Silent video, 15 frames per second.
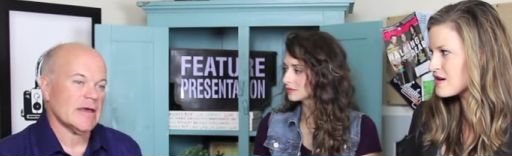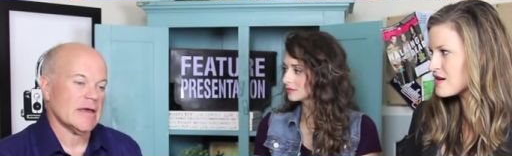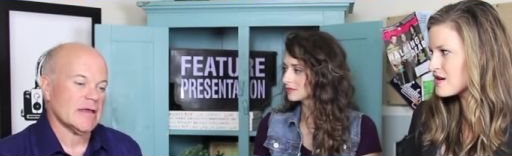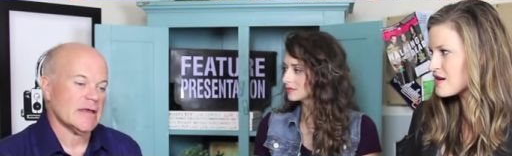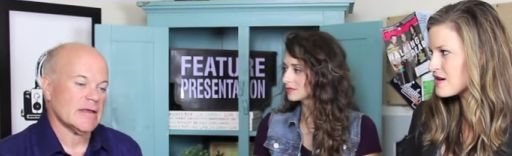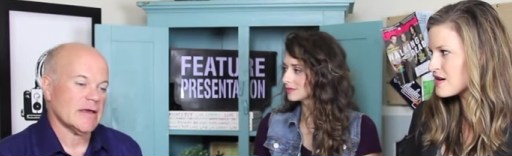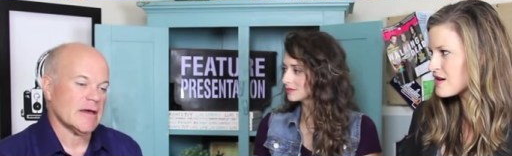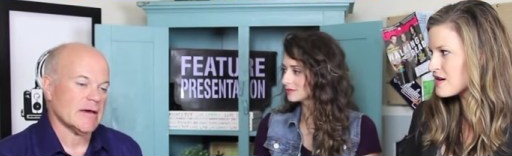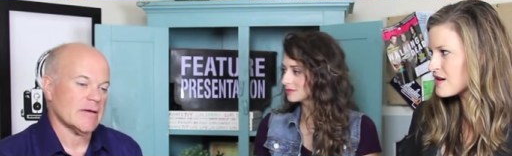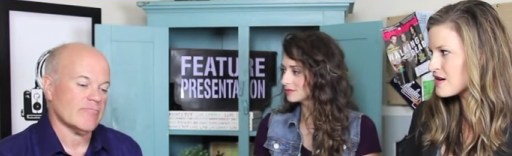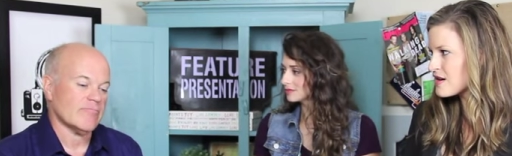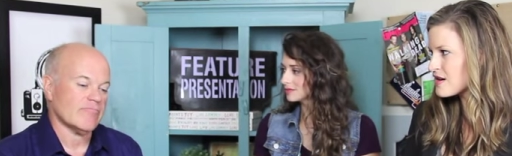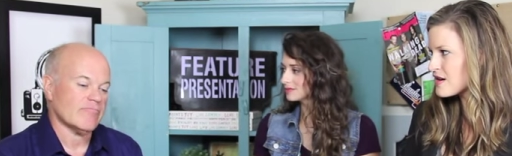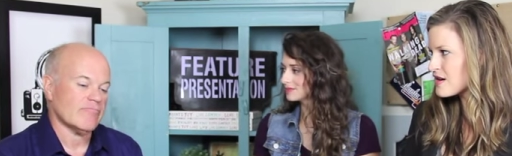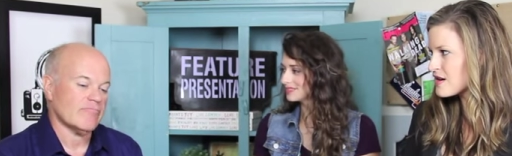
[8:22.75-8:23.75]
Speaker 1: and um,
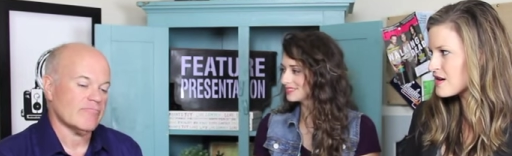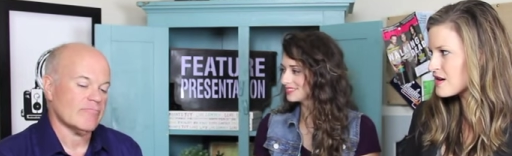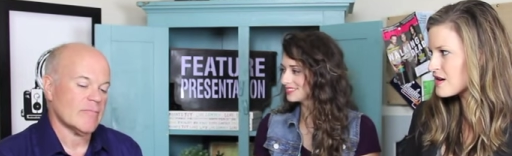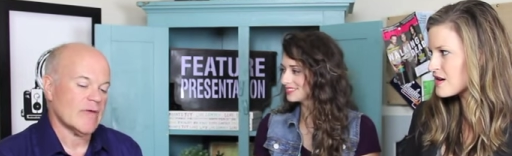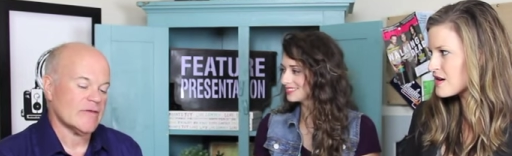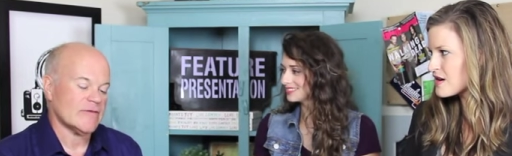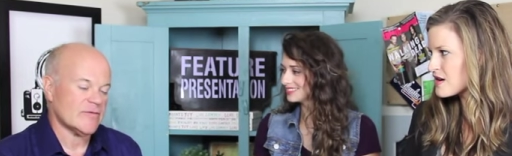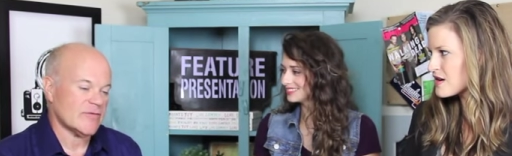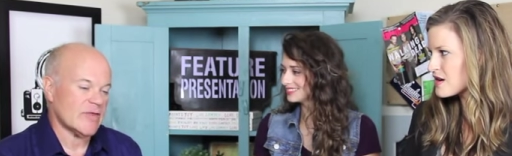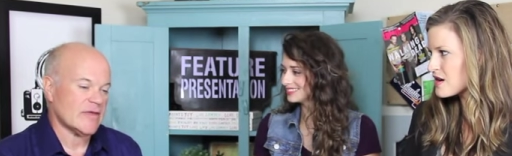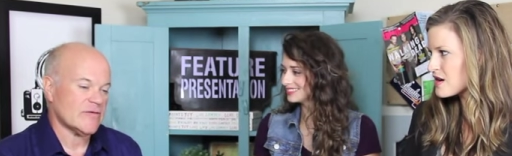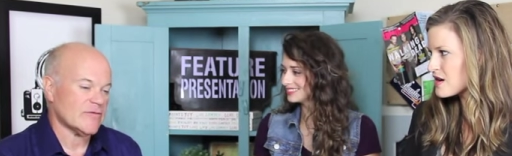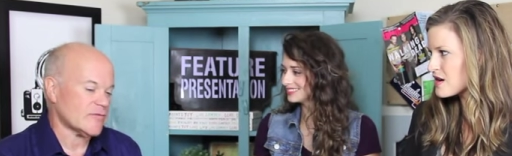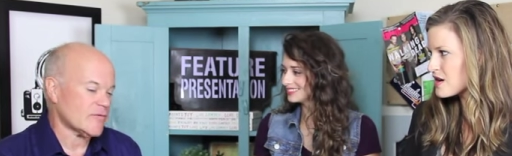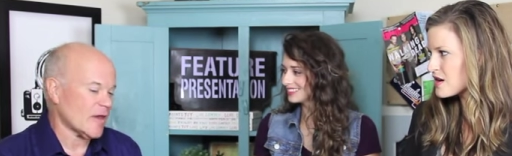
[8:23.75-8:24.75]
that's
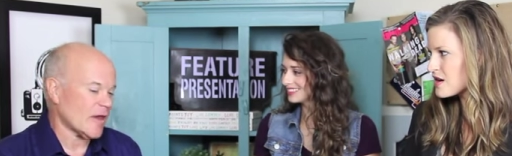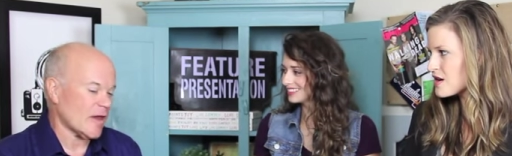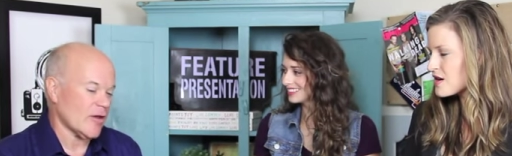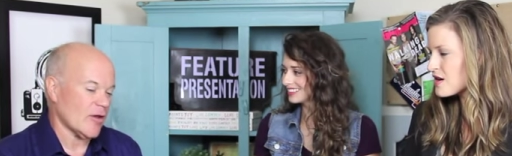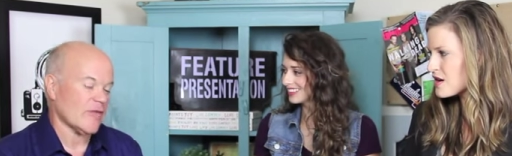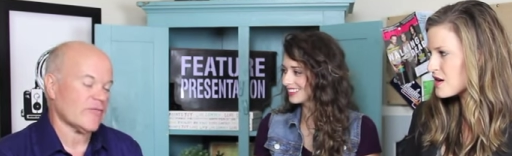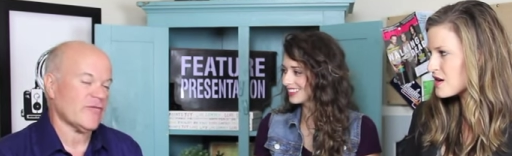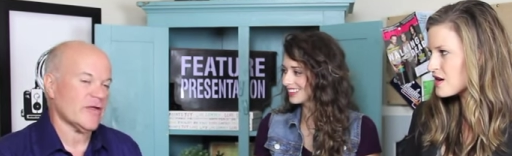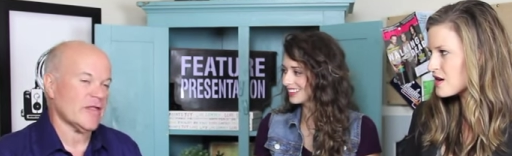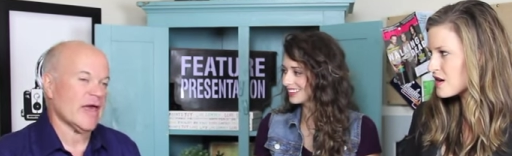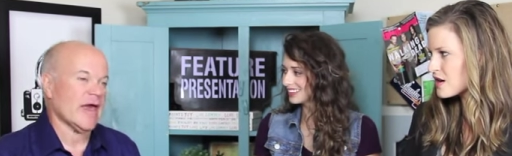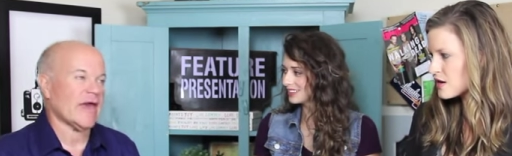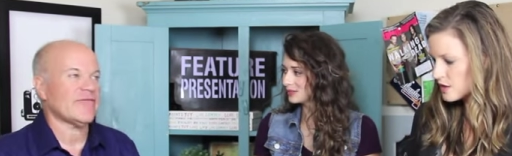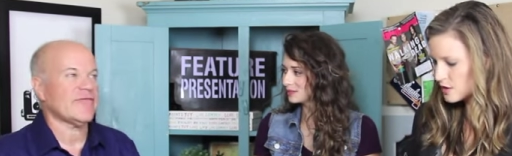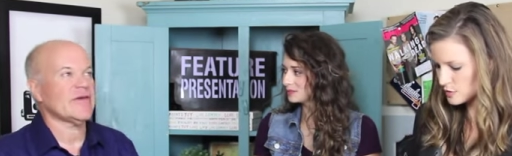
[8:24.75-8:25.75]
that's uh, you know I feel
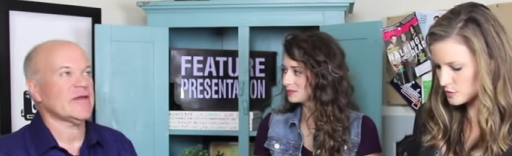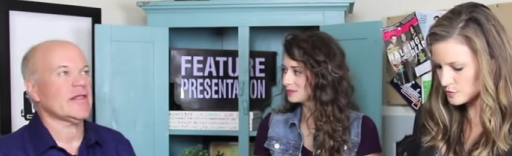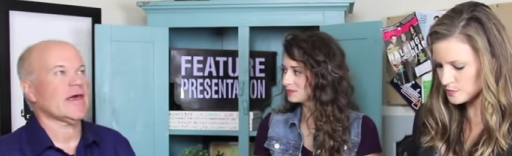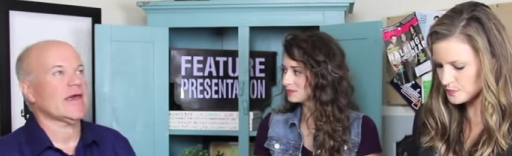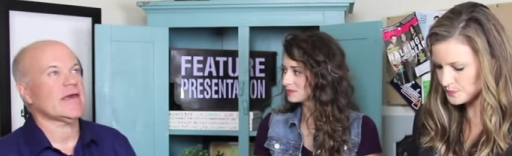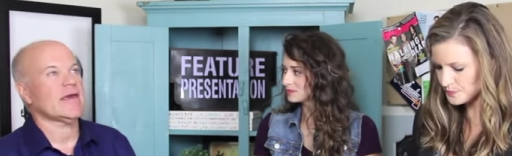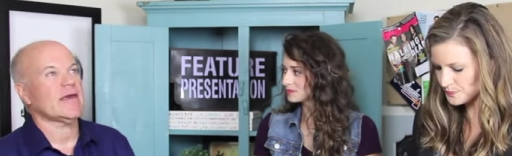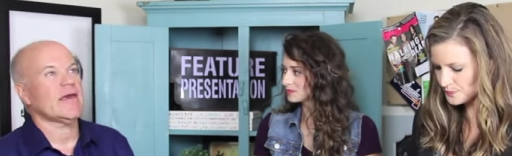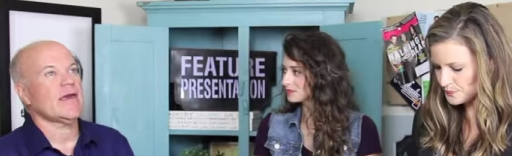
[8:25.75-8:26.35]
I feel like